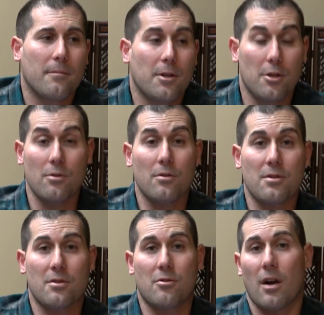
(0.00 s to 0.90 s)

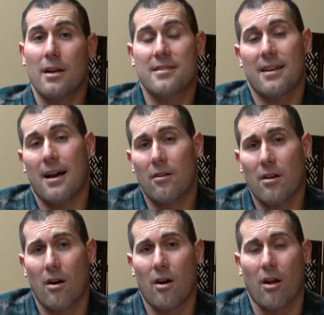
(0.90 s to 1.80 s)
use drugs and
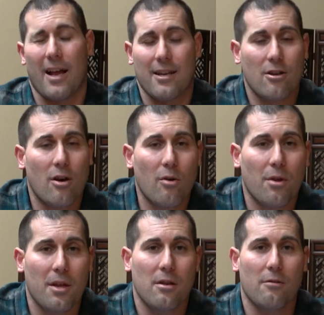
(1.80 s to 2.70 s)
alcohol. I know
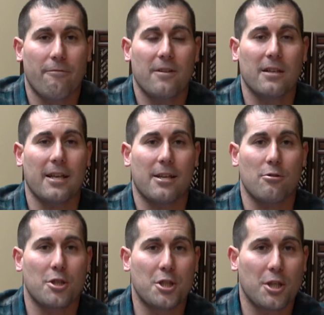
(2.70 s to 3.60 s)
that you feel like you
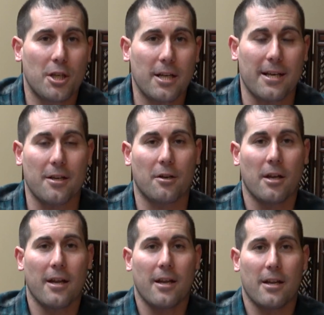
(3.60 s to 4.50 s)
should, and
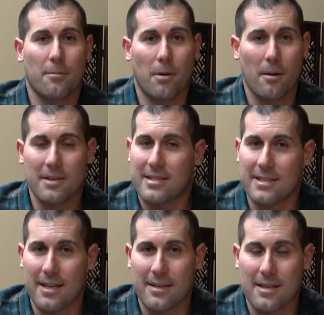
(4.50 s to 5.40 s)
you're probably
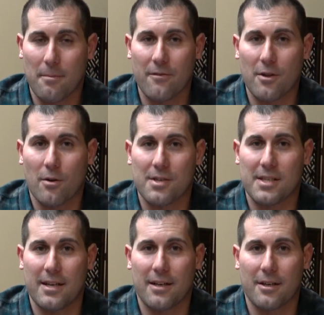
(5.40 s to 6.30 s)
sitting, some of you are
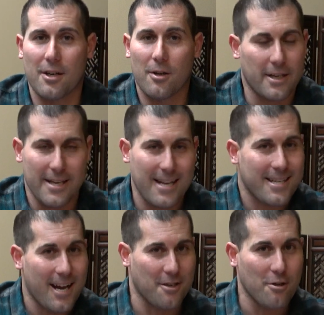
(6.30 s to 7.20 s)
sitting here going, yes,
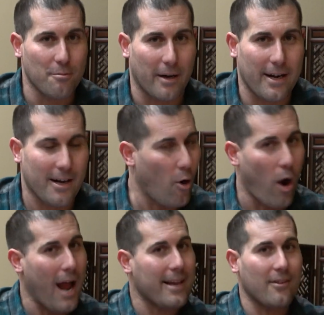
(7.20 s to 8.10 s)
I do, Brandon. Oh,
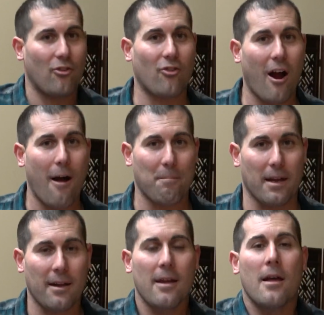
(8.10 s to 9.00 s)
I can stop
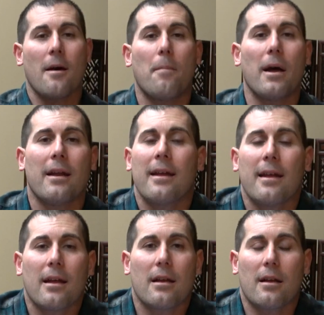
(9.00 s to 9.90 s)
it. But
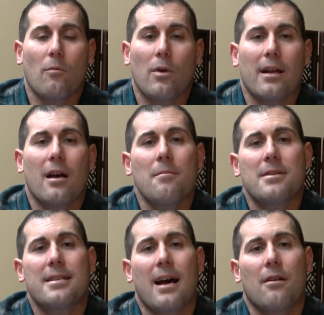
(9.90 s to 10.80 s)
when it
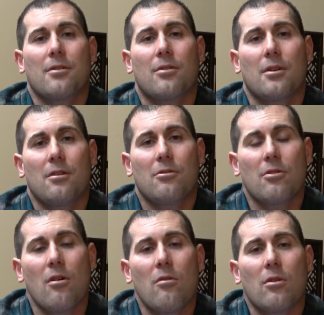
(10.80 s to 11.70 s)
comes down to it, you
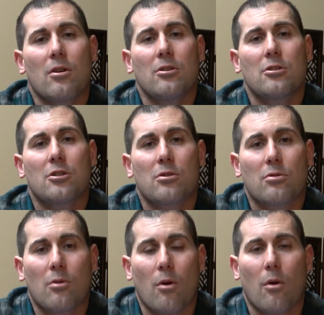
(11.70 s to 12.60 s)
don't
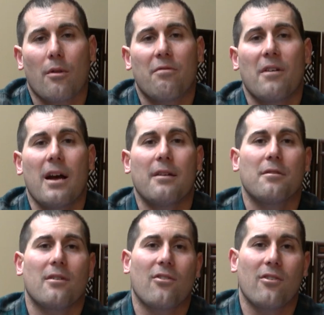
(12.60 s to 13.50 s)
control the final
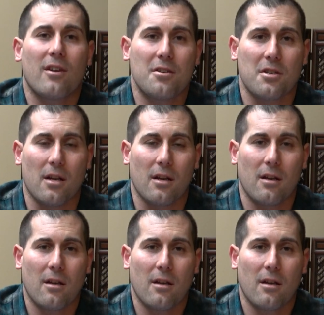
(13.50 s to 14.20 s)
decision